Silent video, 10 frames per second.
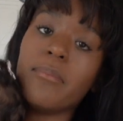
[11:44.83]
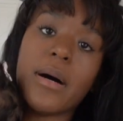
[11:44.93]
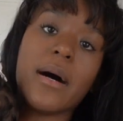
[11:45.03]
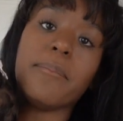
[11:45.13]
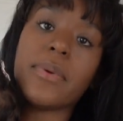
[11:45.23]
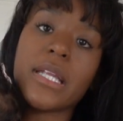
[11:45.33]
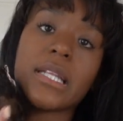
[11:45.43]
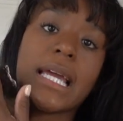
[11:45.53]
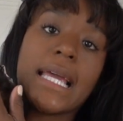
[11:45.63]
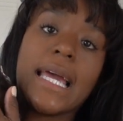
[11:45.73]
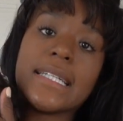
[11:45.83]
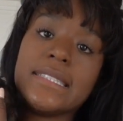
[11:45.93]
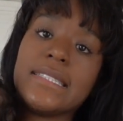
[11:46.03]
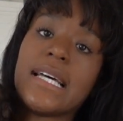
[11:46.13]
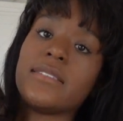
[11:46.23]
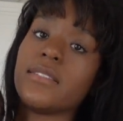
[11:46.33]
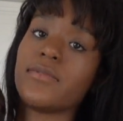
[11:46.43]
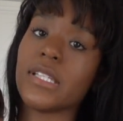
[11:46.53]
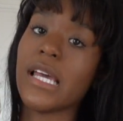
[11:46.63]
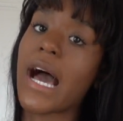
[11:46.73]
pumping like
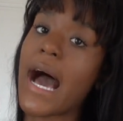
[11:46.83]
excessively.